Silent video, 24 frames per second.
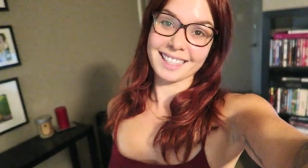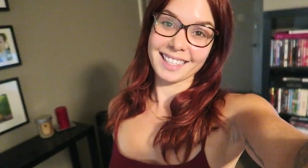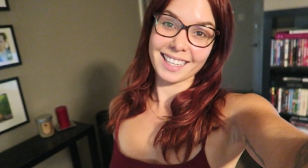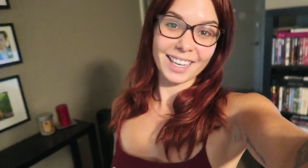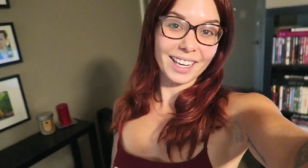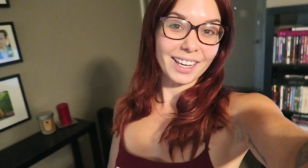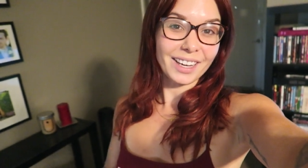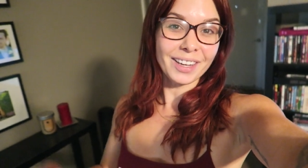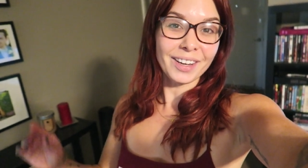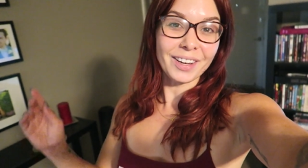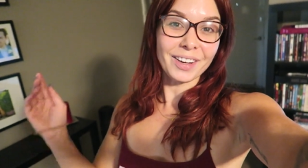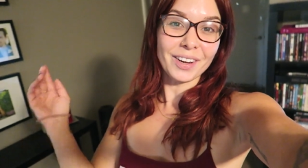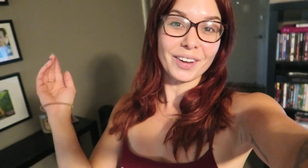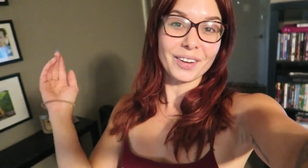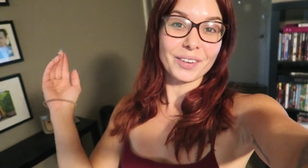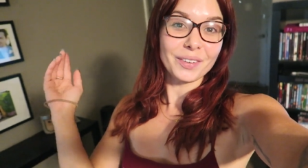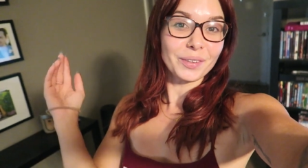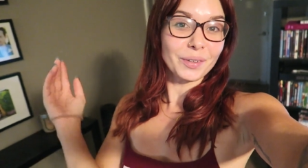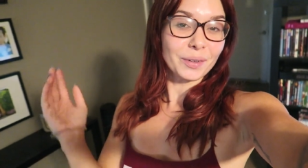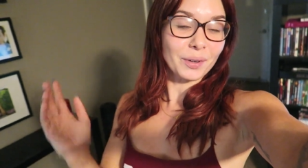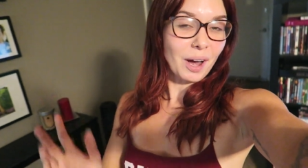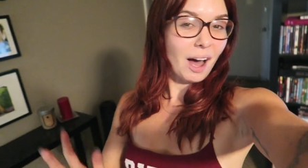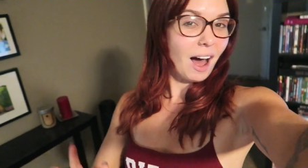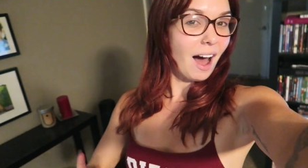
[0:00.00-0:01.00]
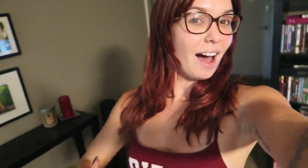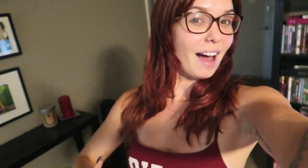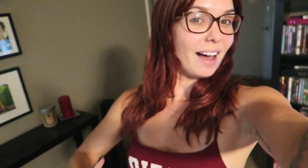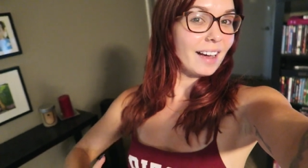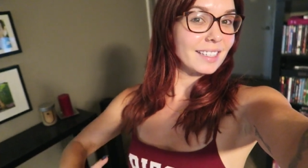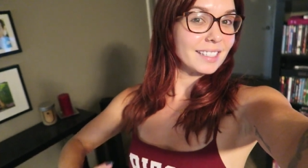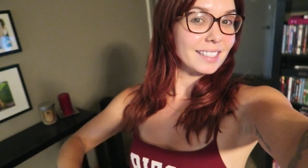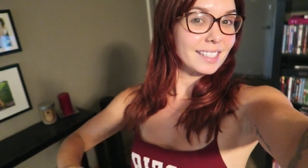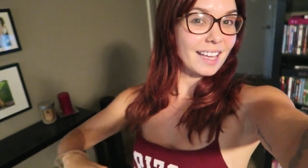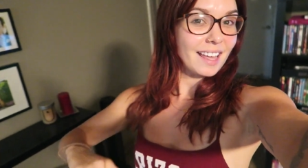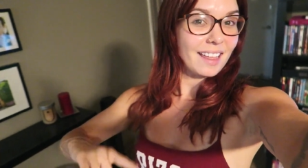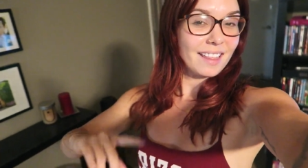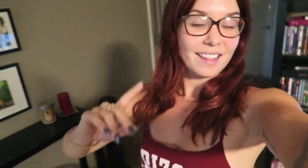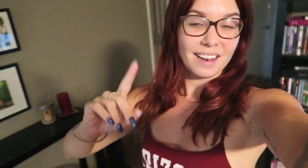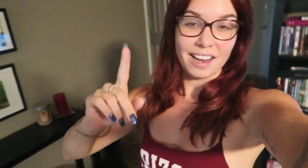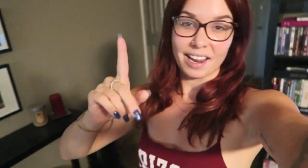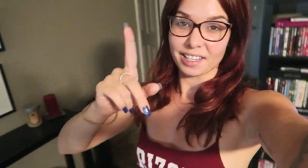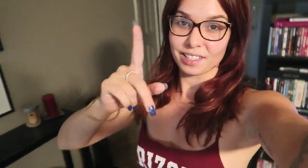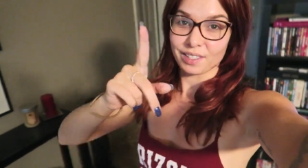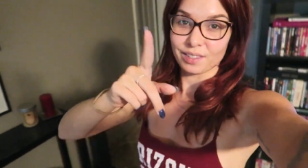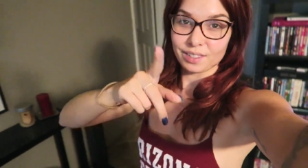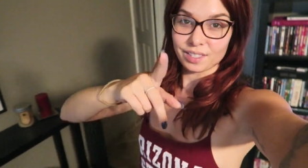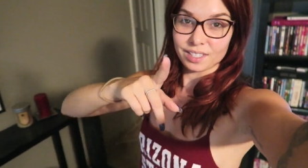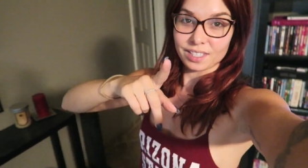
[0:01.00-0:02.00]
see you guys in the
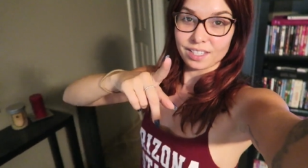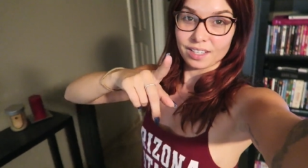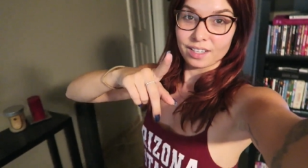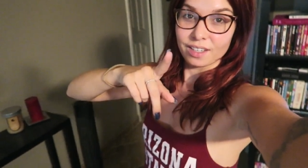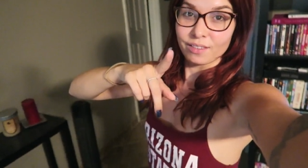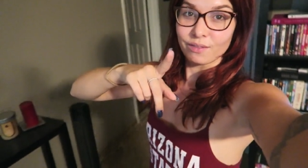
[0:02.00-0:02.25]
next